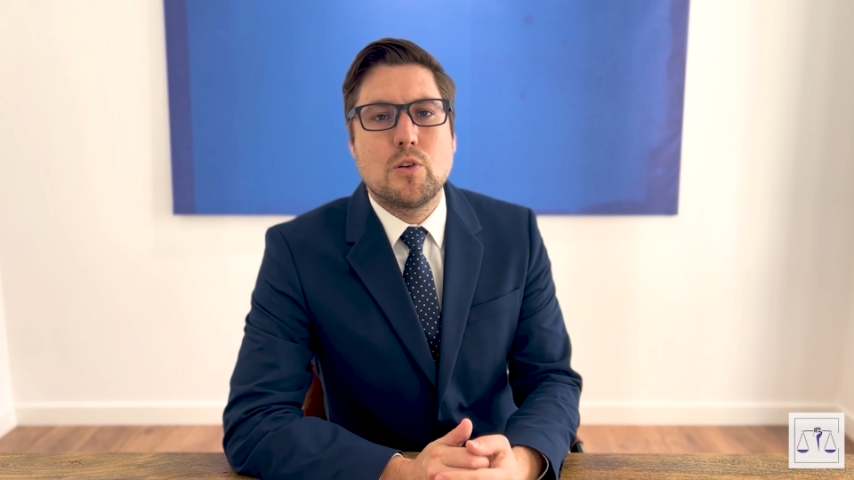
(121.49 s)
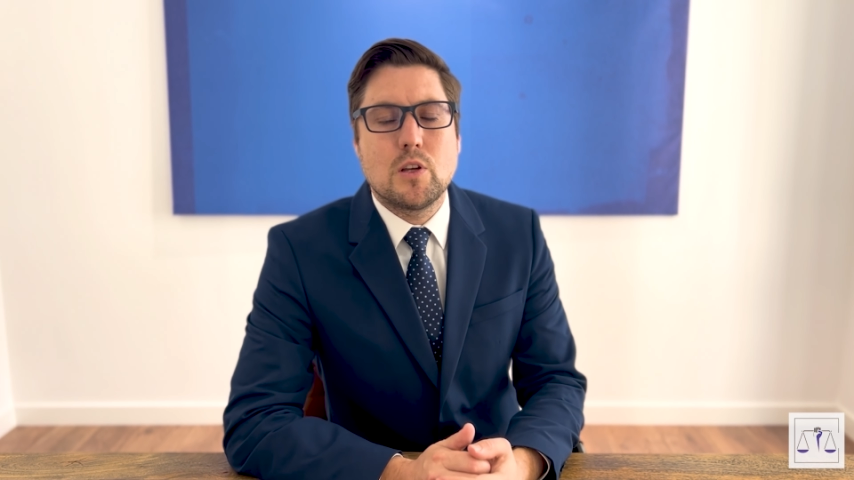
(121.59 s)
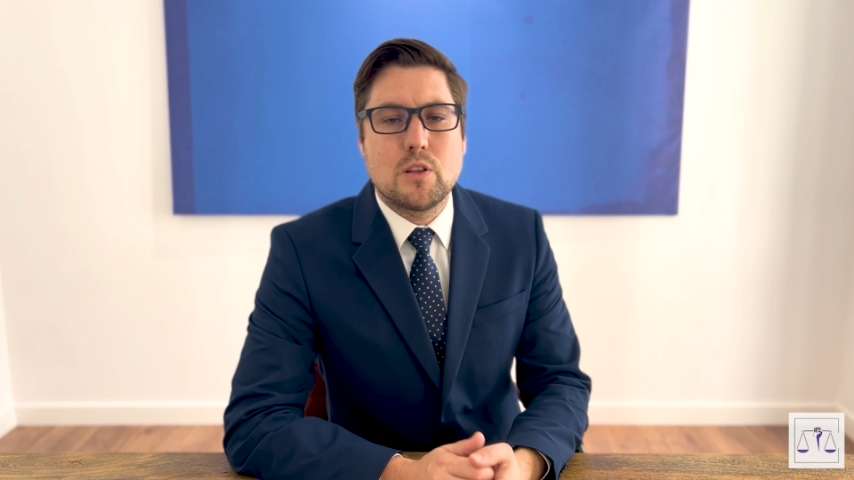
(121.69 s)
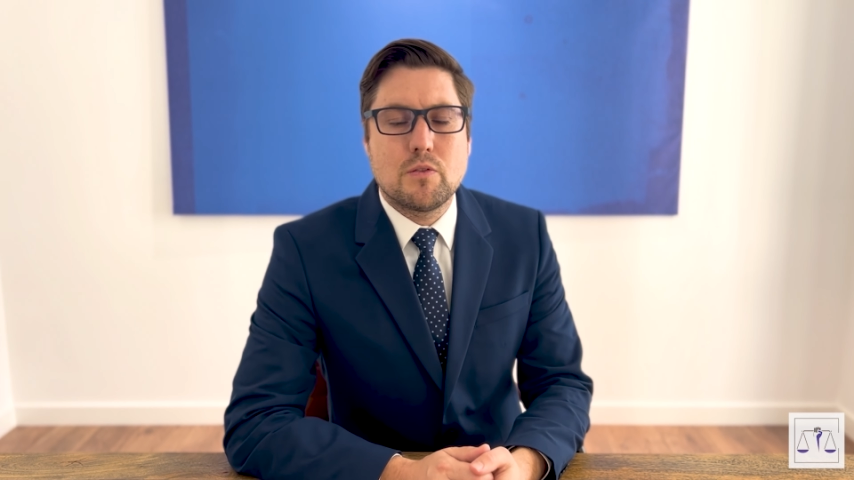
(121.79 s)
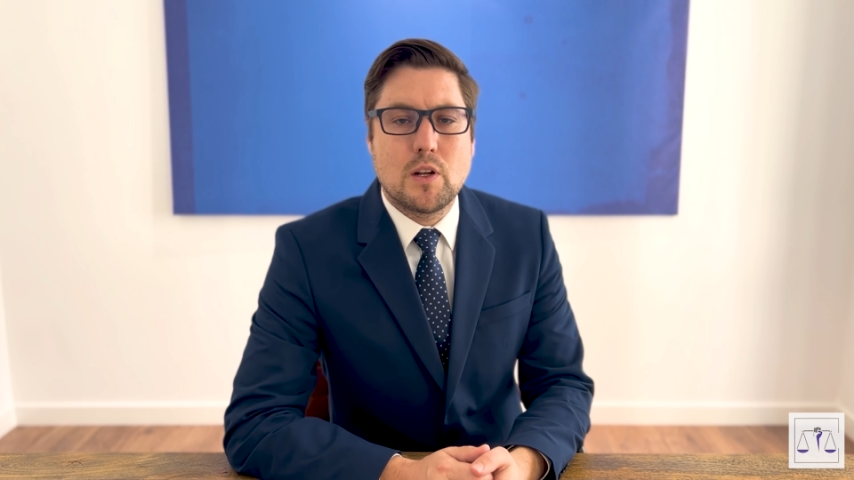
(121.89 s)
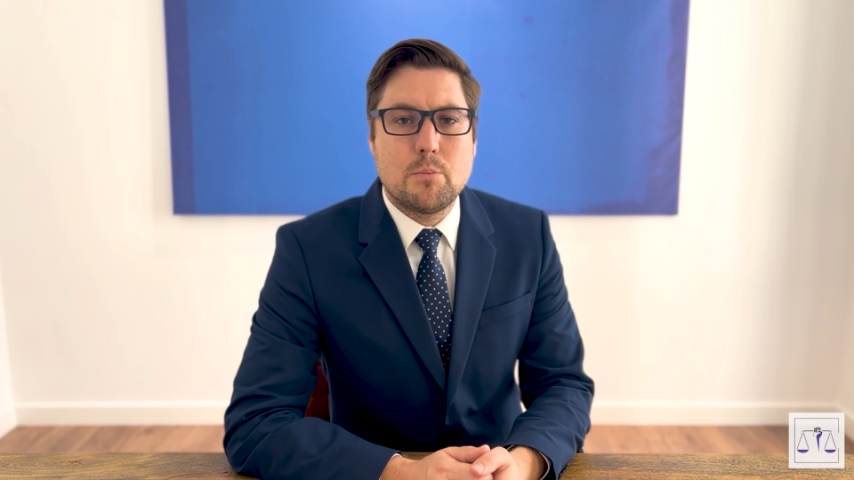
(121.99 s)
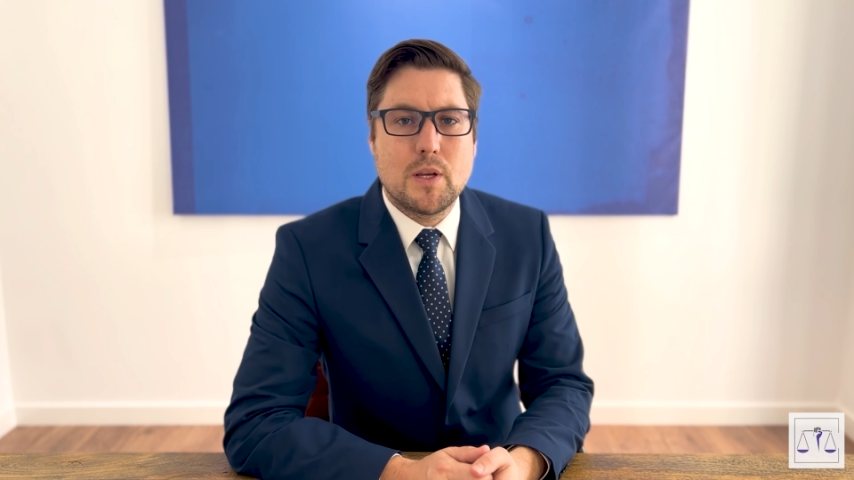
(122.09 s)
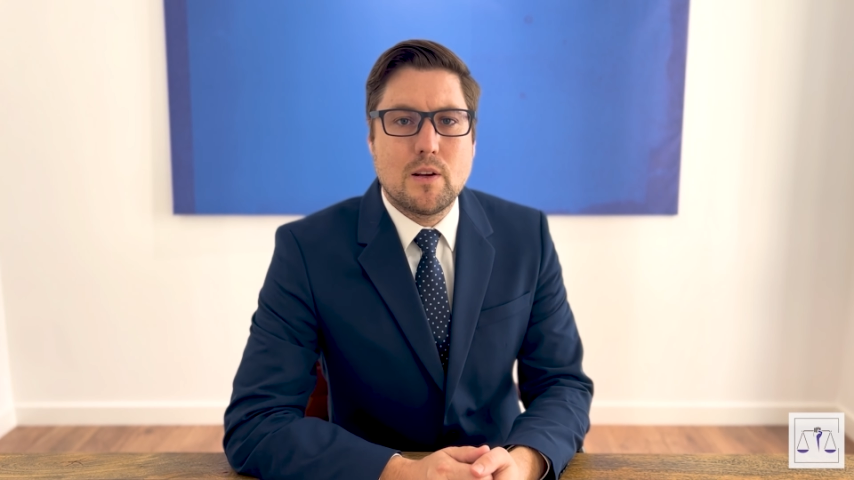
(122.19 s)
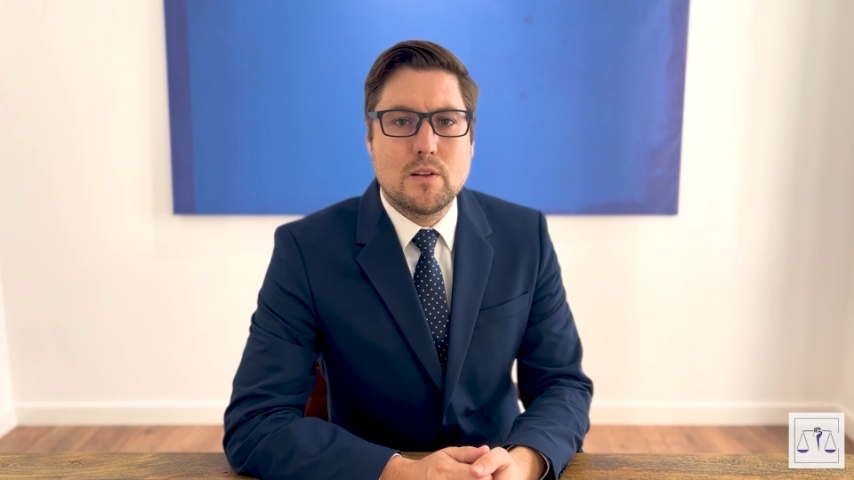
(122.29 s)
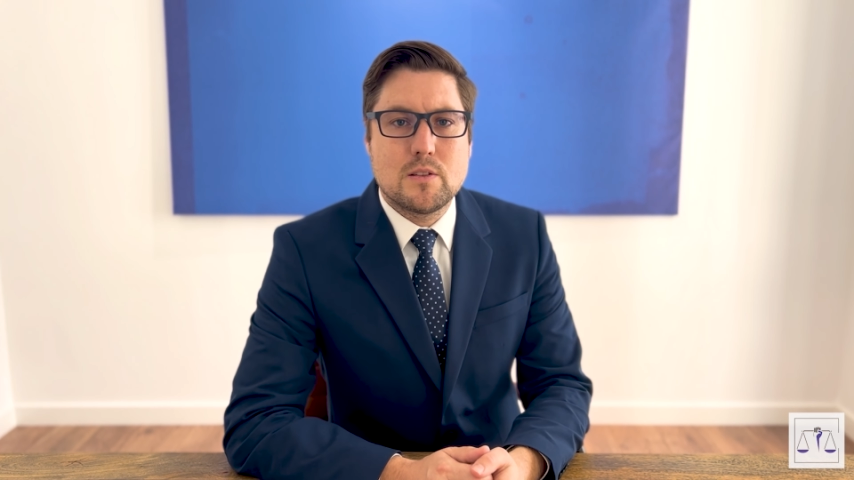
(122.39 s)
youthful
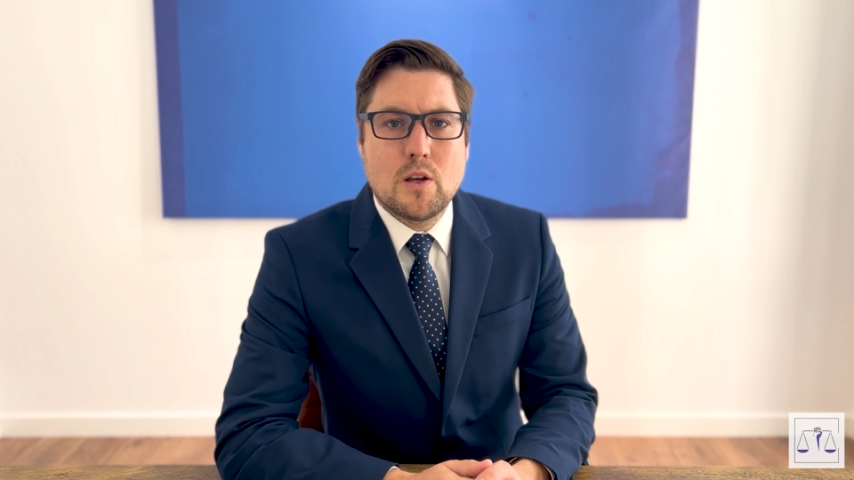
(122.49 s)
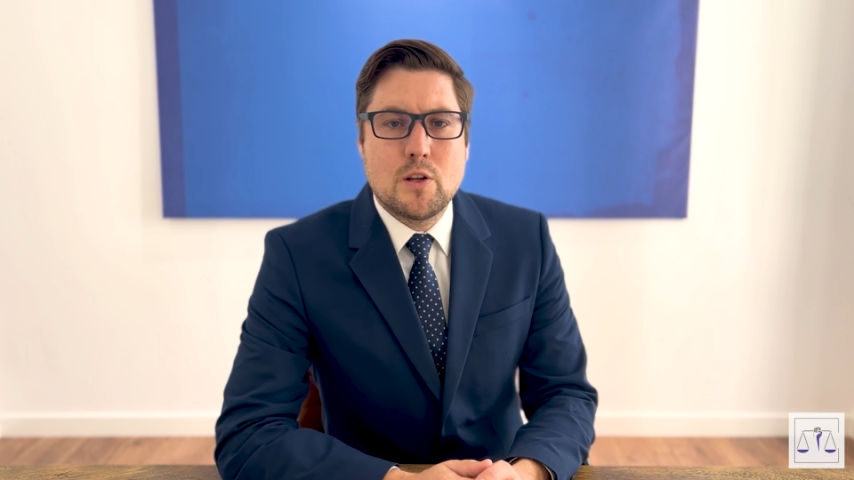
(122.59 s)
appearance.